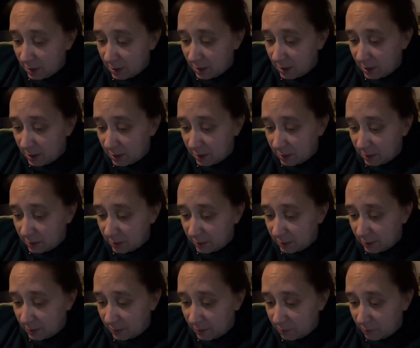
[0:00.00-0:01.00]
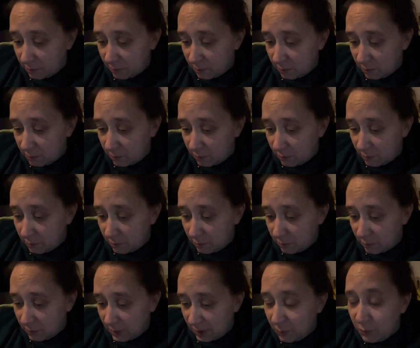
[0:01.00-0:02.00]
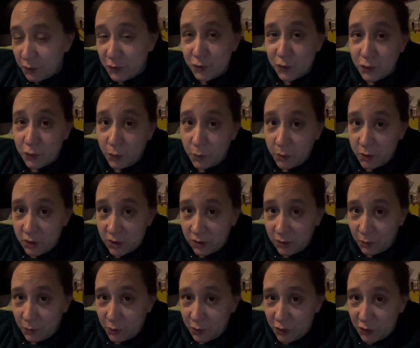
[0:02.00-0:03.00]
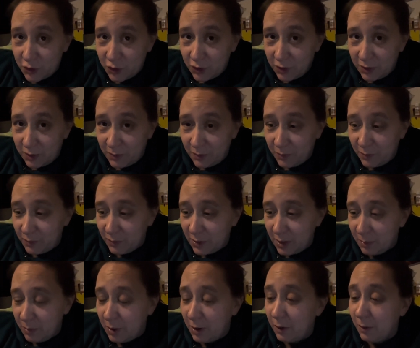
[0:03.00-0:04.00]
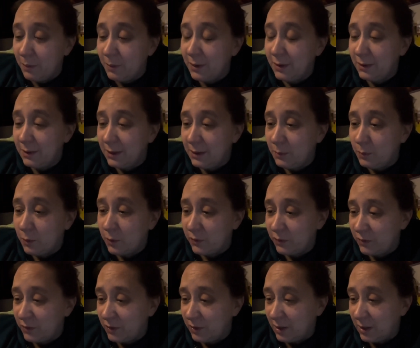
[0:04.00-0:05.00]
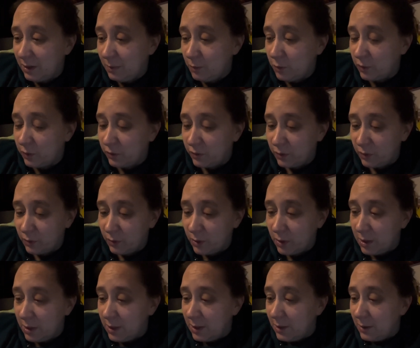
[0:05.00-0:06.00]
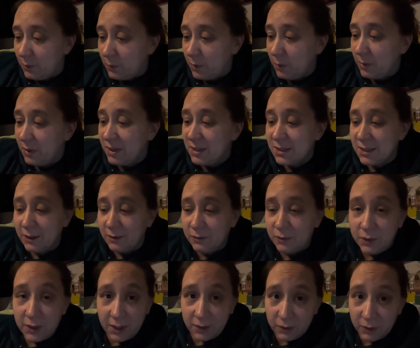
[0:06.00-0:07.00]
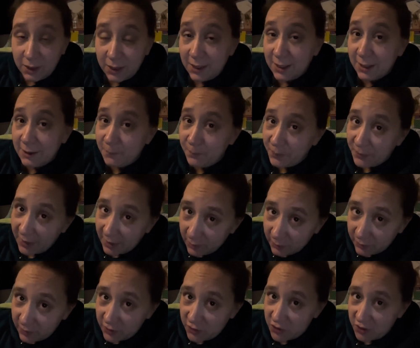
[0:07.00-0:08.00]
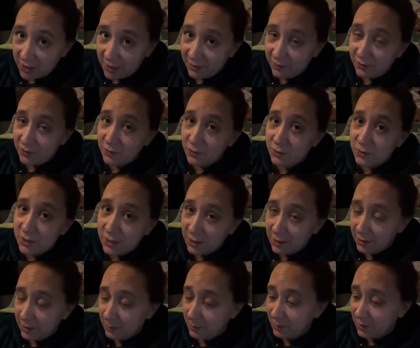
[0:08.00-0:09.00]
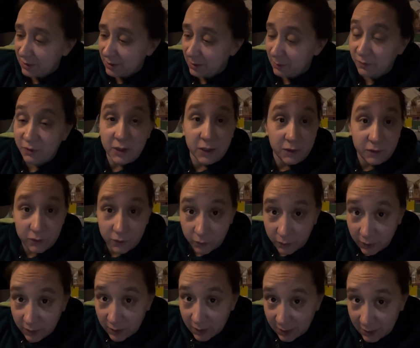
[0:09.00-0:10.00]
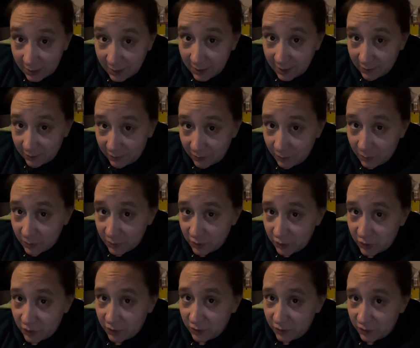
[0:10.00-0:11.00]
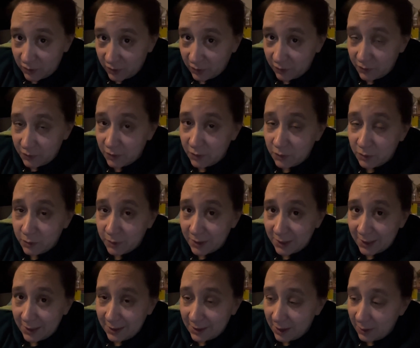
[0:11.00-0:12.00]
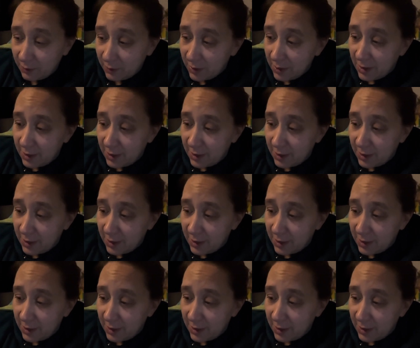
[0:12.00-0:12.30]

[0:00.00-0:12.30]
And he wasn't sure which apartment it was anymore. So we went down together, and I got the chance to tell him that I'm very sorry that he has so much stuff to do with that now,